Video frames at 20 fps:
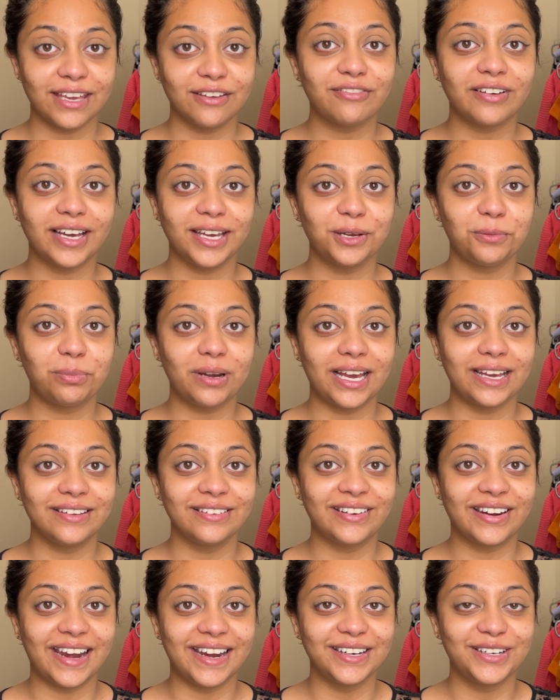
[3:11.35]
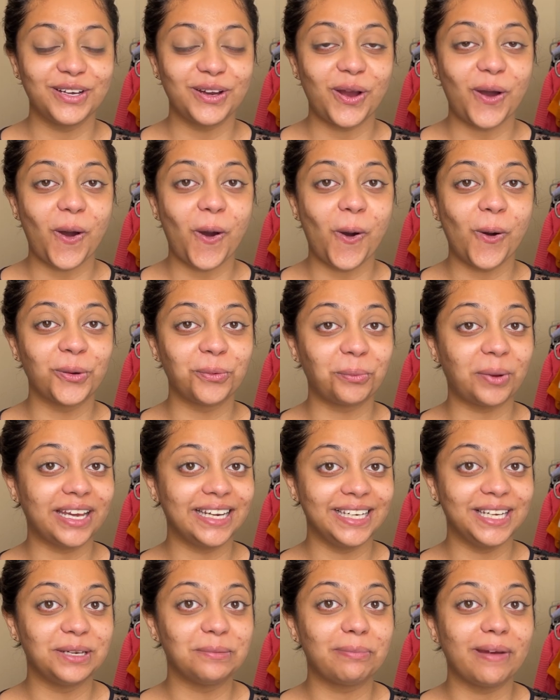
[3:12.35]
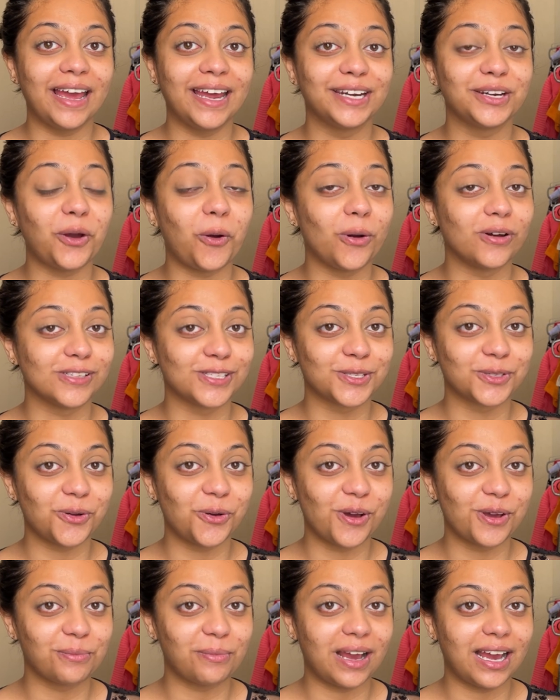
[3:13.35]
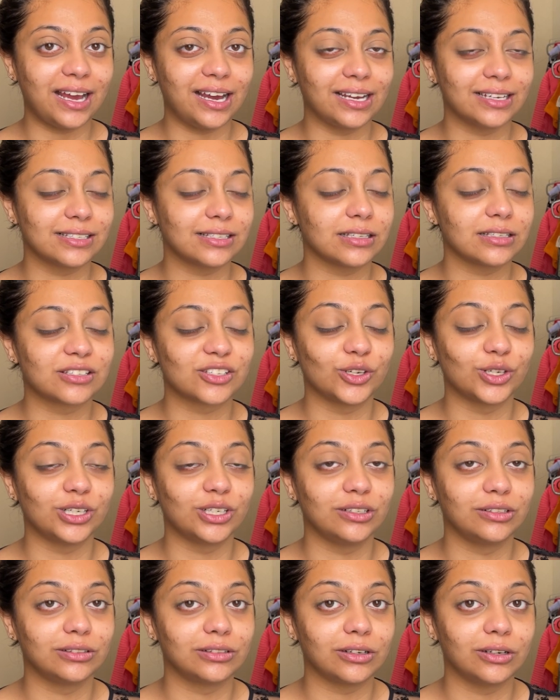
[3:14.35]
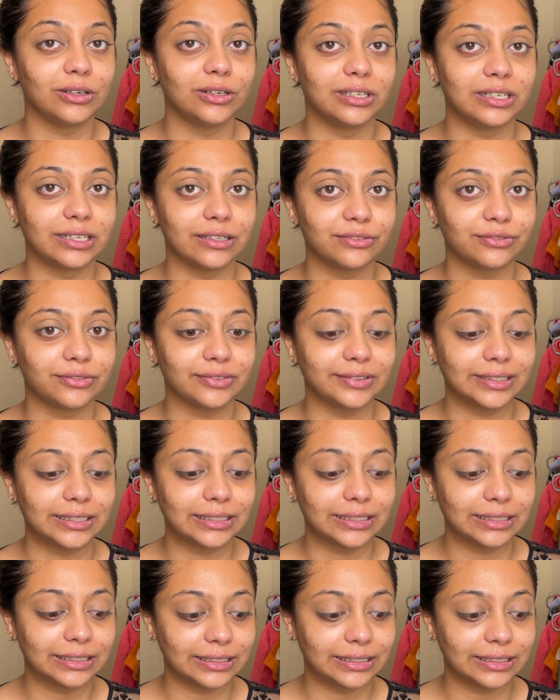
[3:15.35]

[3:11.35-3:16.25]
If I apply red on my lip and also on my eyes, it's gonna look horrific.